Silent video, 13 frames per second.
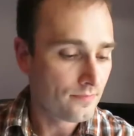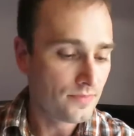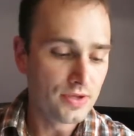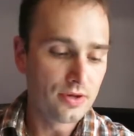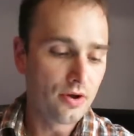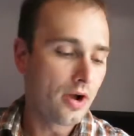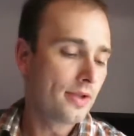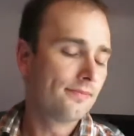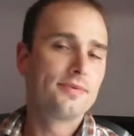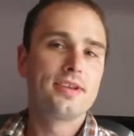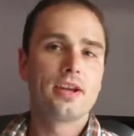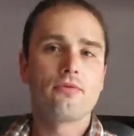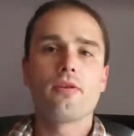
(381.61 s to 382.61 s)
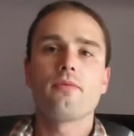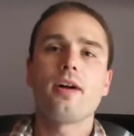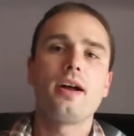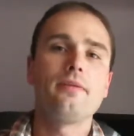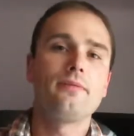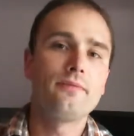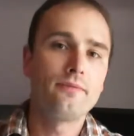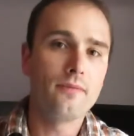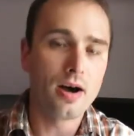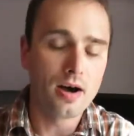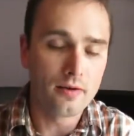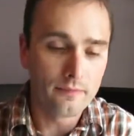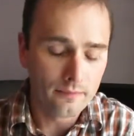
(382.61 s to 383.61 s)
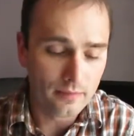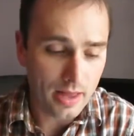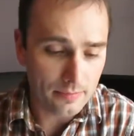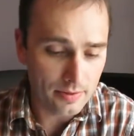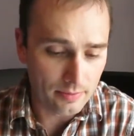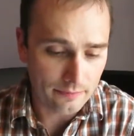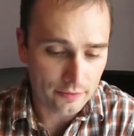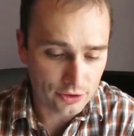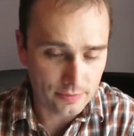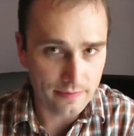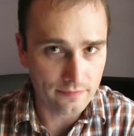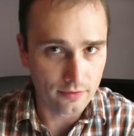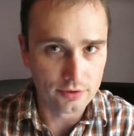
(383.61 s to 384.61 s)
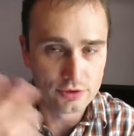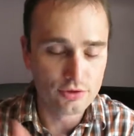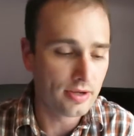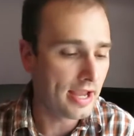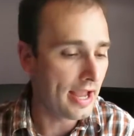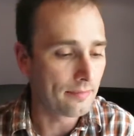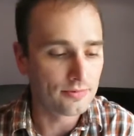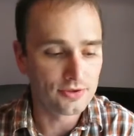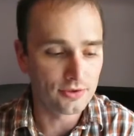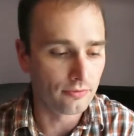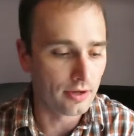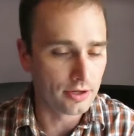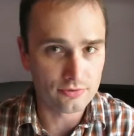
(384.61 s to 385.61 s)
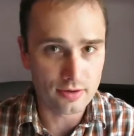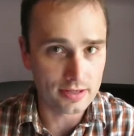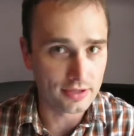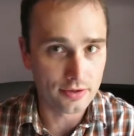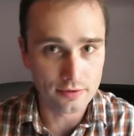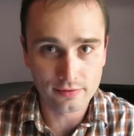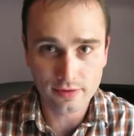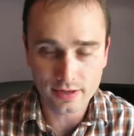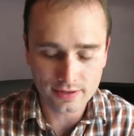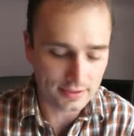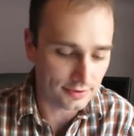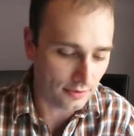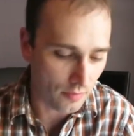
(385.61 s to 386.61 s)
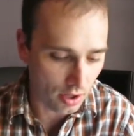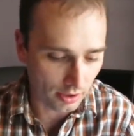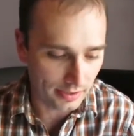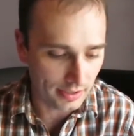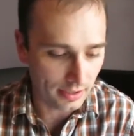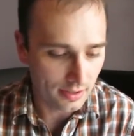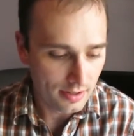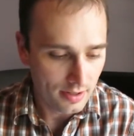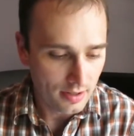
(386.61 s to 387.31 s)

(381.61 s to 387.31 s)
St. Croix rod, a lot of people have fished when they fall into two camps. Greatest rods on earth, like that's their marketing.